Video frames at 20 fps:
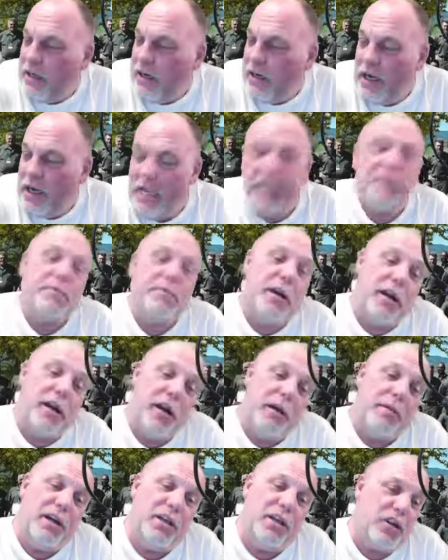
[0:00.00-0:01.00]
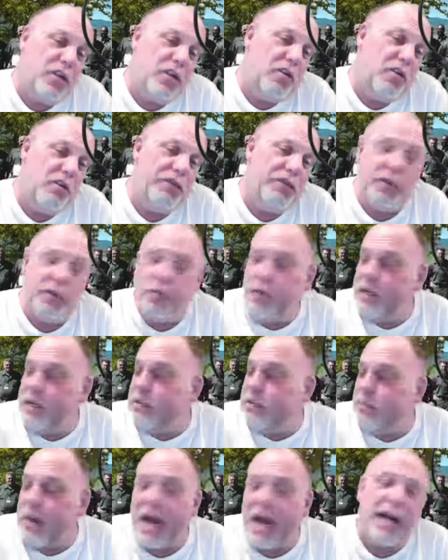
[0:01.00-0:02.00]
He's been on my show a few weeks
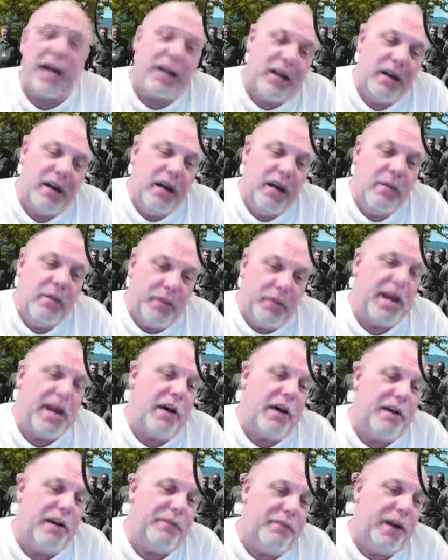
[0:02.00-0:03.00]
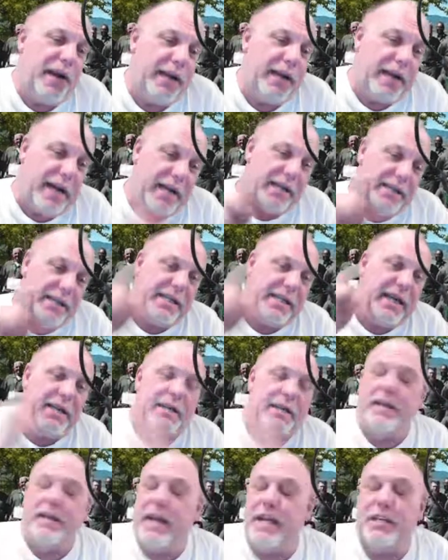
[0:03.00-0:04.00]
back, but now he finally got his
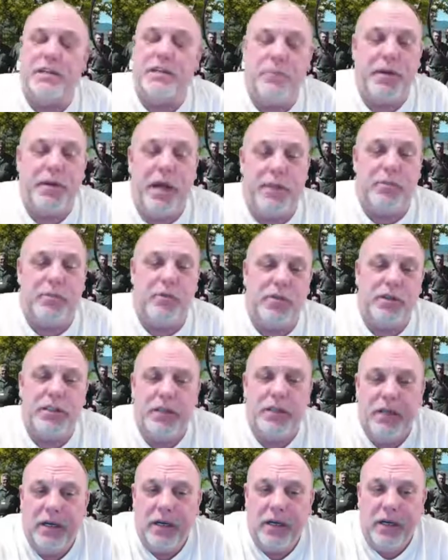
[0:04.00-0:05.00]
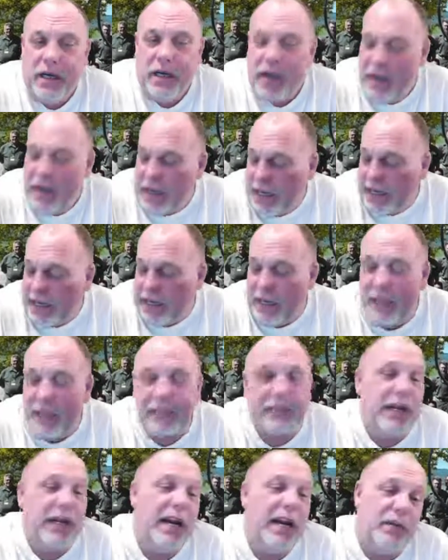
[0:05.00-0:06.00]
designation papers. And
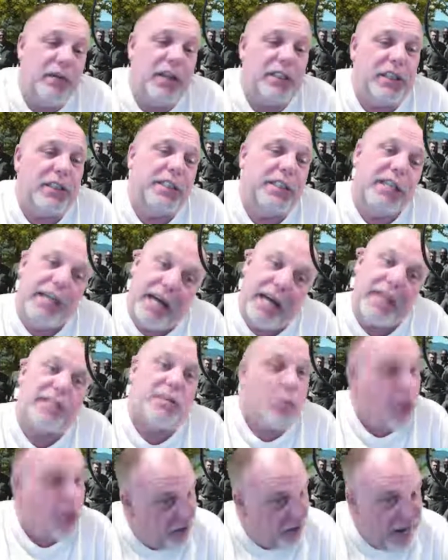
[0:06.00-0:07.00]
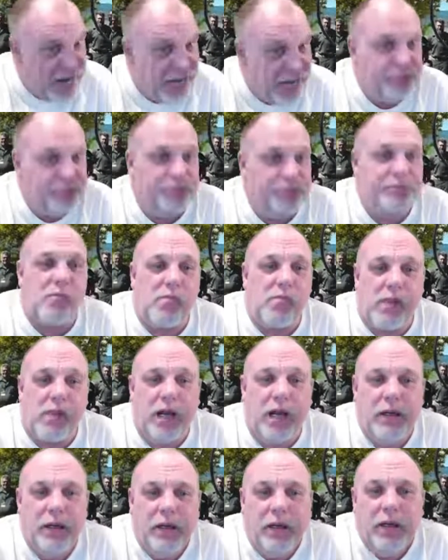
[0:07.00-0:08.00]
so anyways, I'll see you guys tomorrow night,
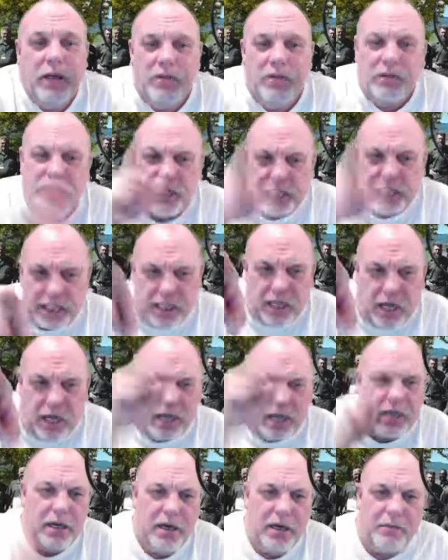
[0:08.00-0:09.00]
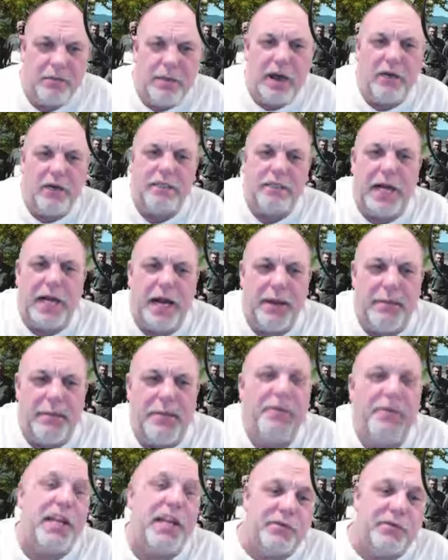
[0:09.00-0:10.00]
6 o'clock Mountain Time.
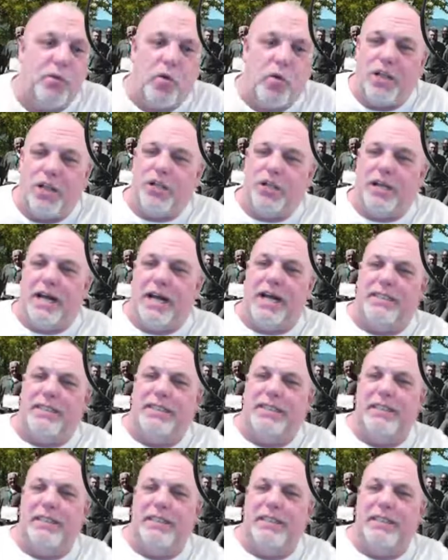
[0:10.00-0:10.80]
Thanks for watching, guys.